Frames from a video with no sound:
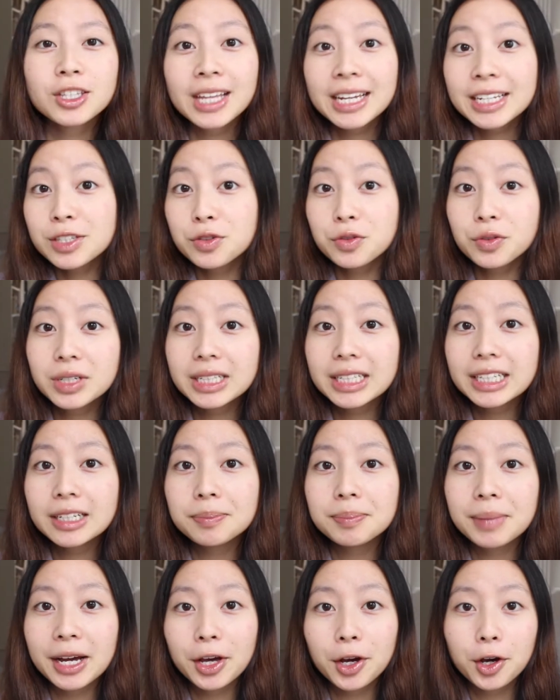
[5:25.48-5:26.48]
that's really
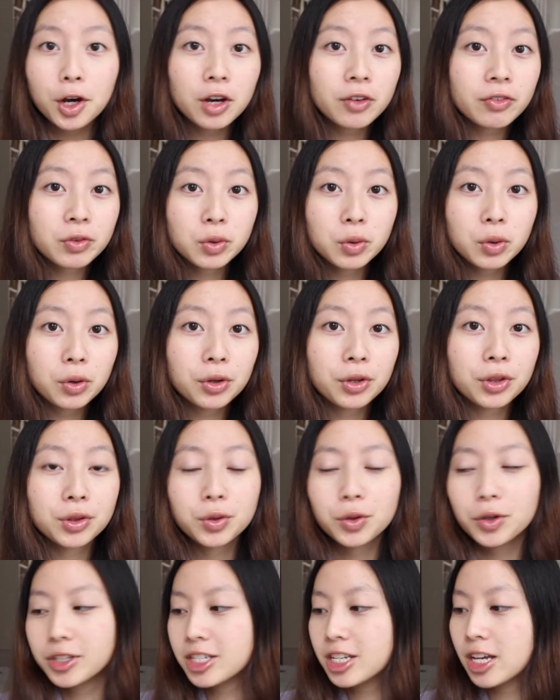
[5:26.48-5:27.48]
my overall
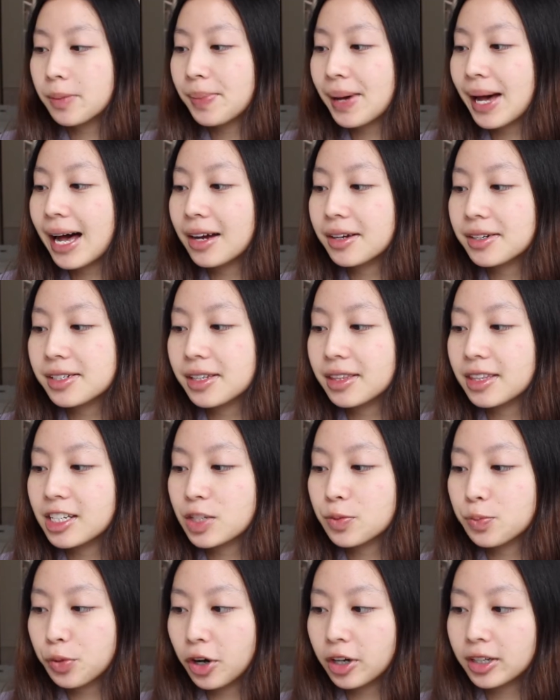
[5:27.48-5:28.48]
thoughts about
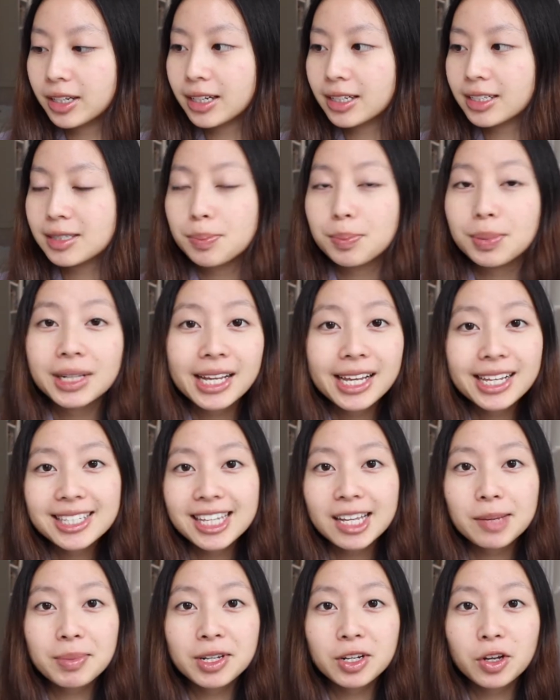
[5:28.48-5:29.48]
this product. Please
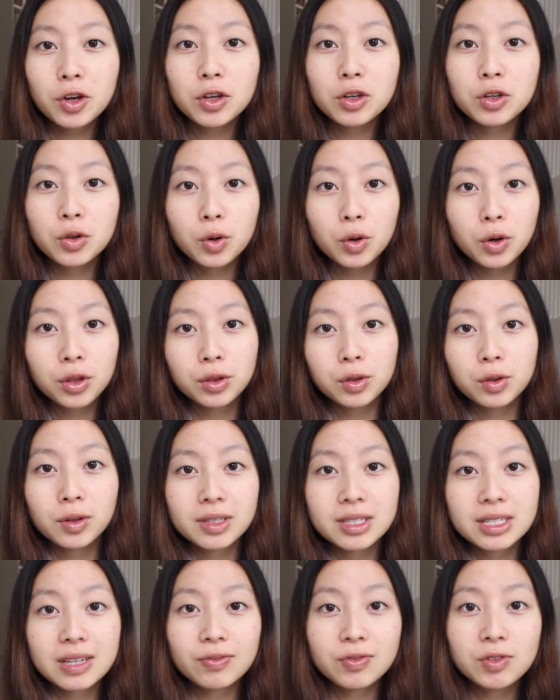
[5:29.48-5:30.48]
let me know your
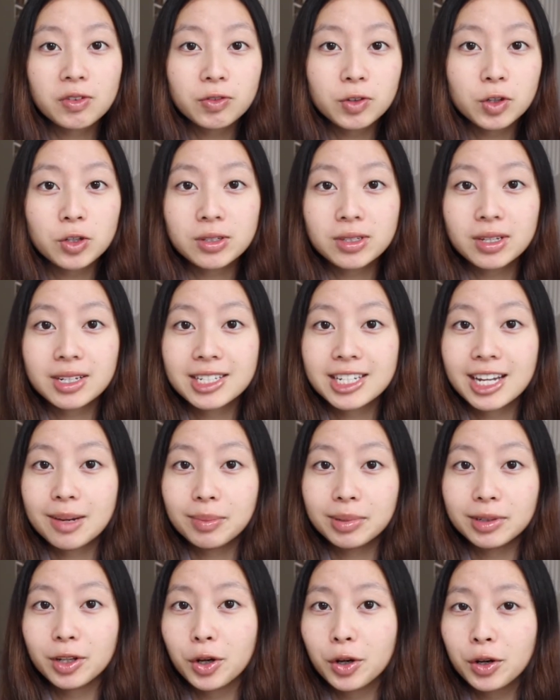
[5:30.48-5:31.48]
thoughts if you've used it down
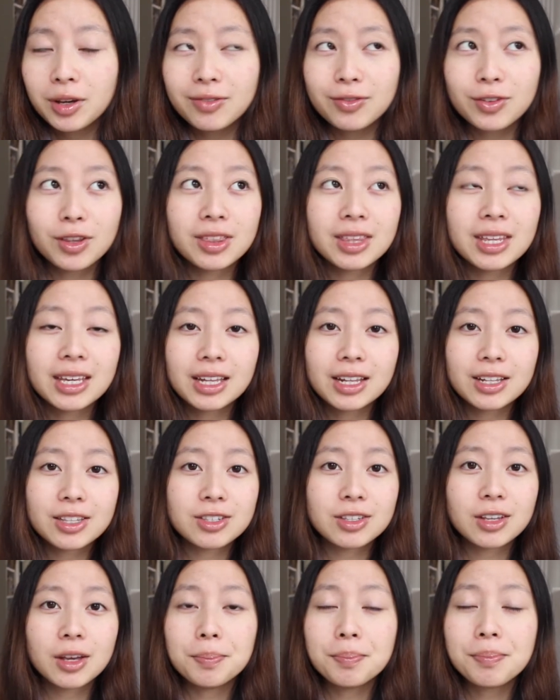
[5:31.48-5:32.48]
below, if you think
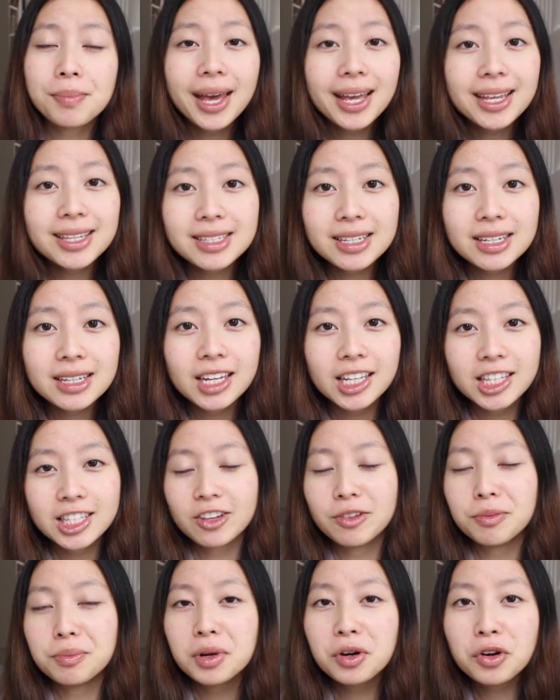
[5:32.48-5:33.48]
it's amazing, it's
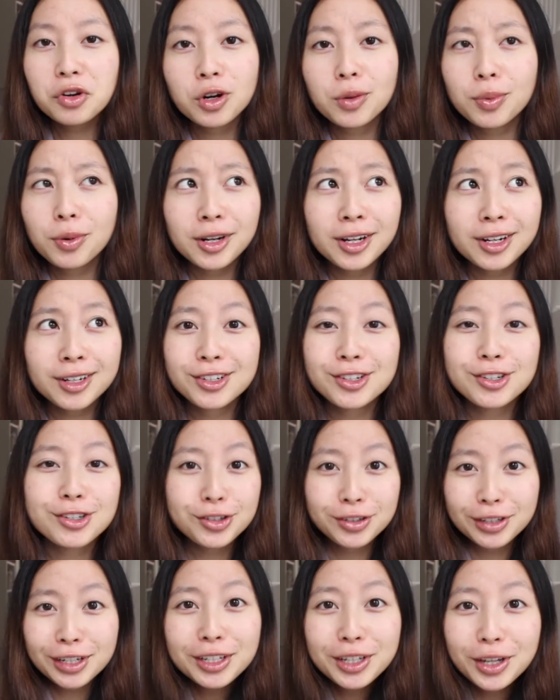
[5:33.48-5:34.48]
a miracle product.
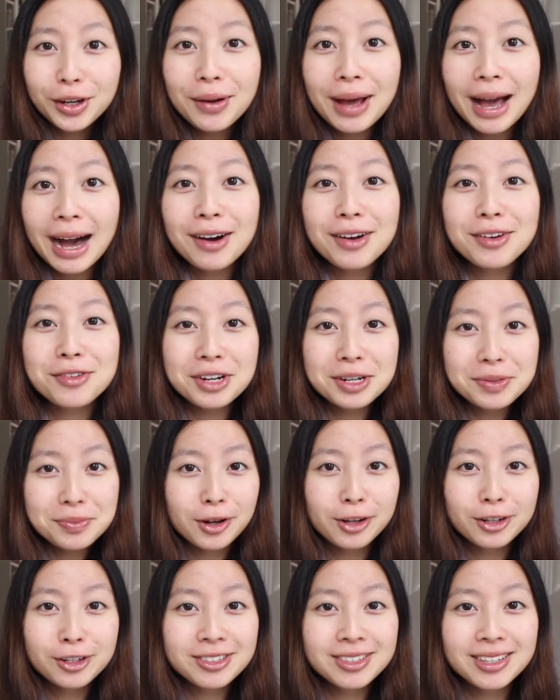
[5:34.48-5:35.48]
Should I go out and
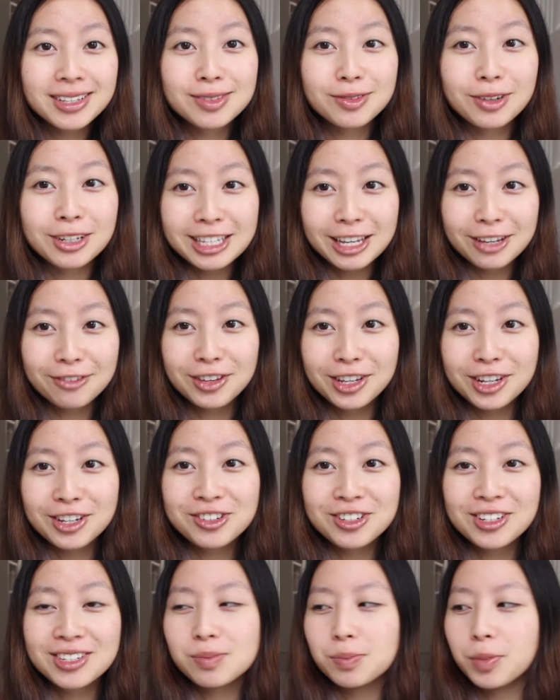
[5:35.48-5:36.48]
repurchase this once I
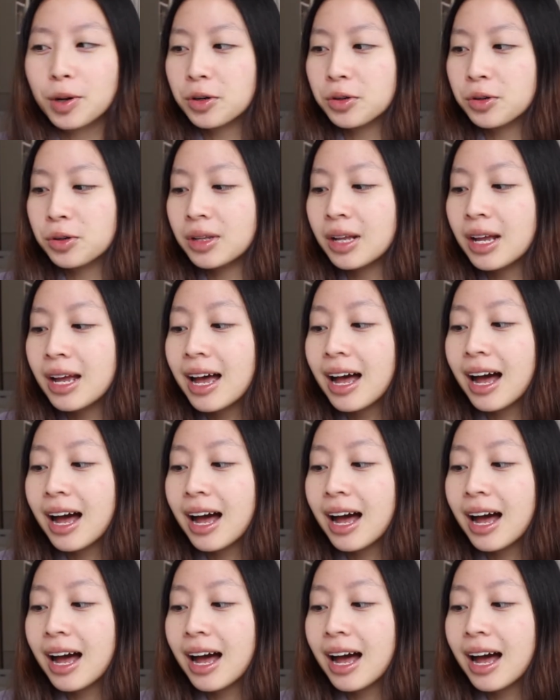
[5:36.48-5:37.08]
finish this bottle?